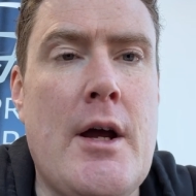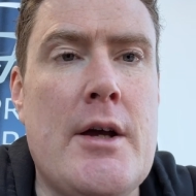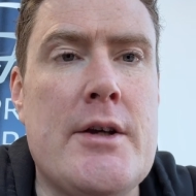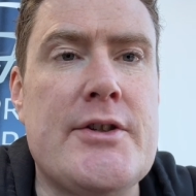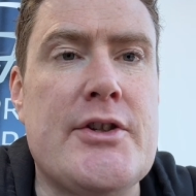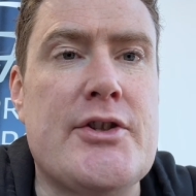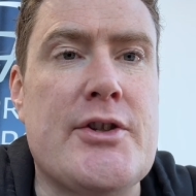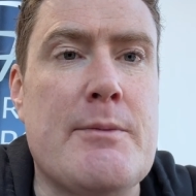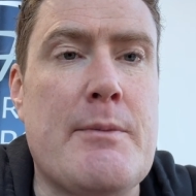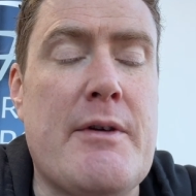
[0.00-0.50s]

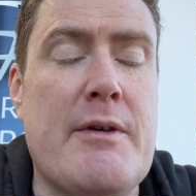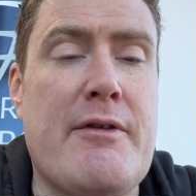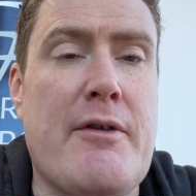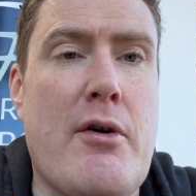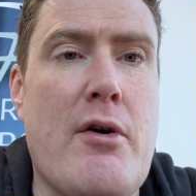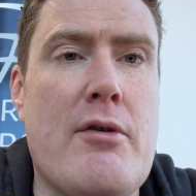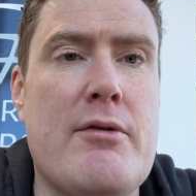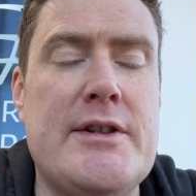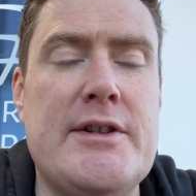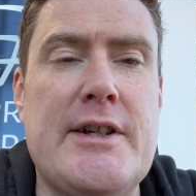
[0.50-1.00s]
system
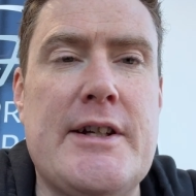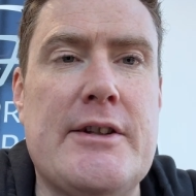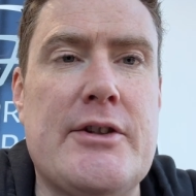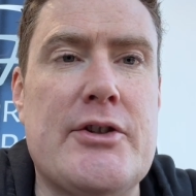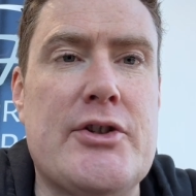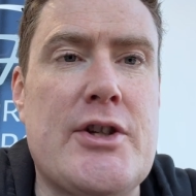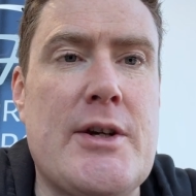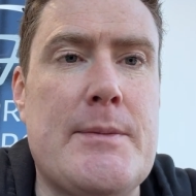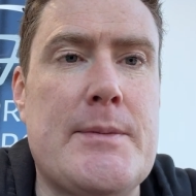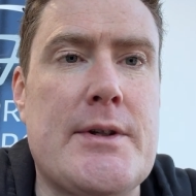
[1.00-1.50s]
before in
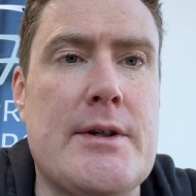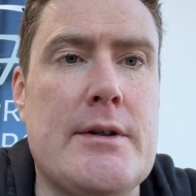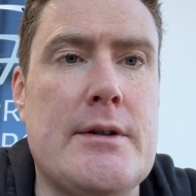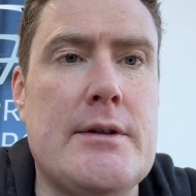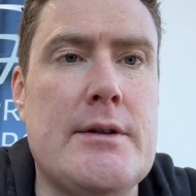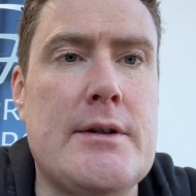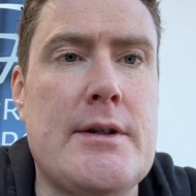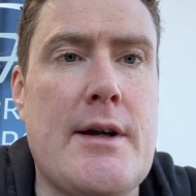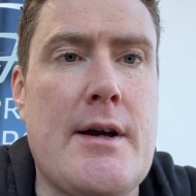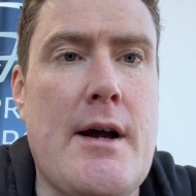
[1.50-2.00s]
dealerships,
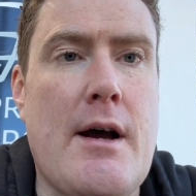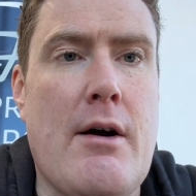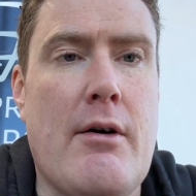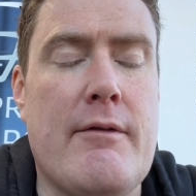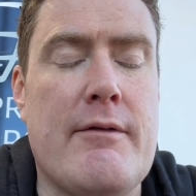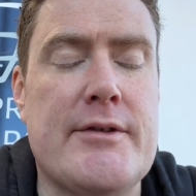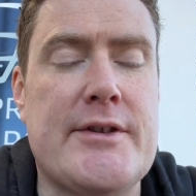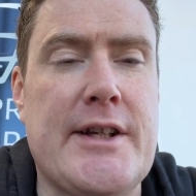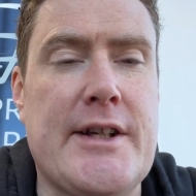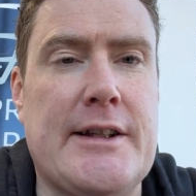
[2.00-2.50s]

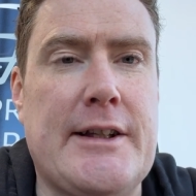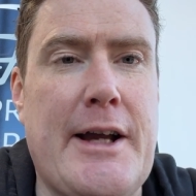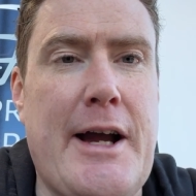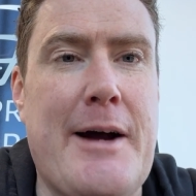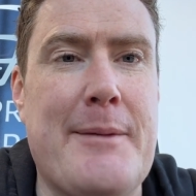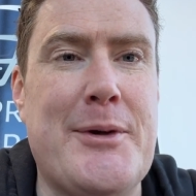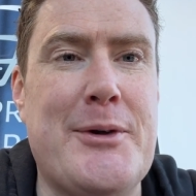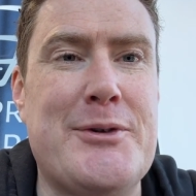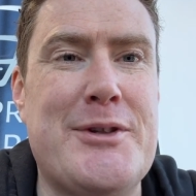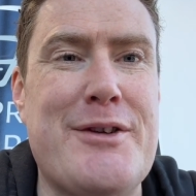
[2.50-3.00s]
and sadly
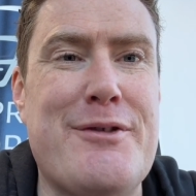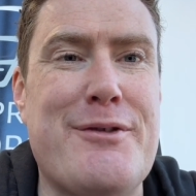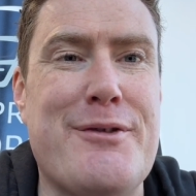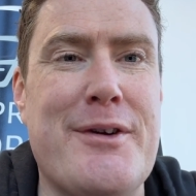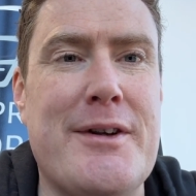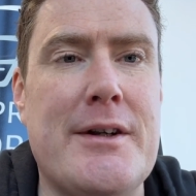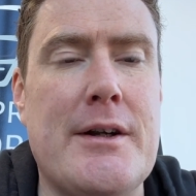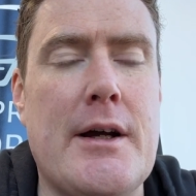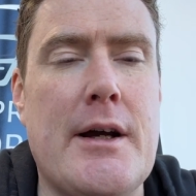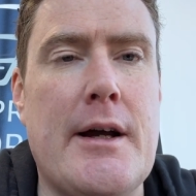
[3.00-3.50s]
I'm no
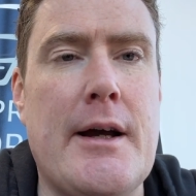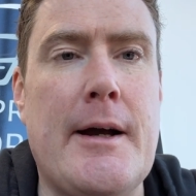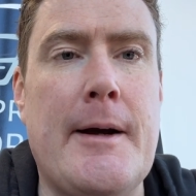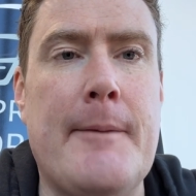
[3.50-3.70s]
different.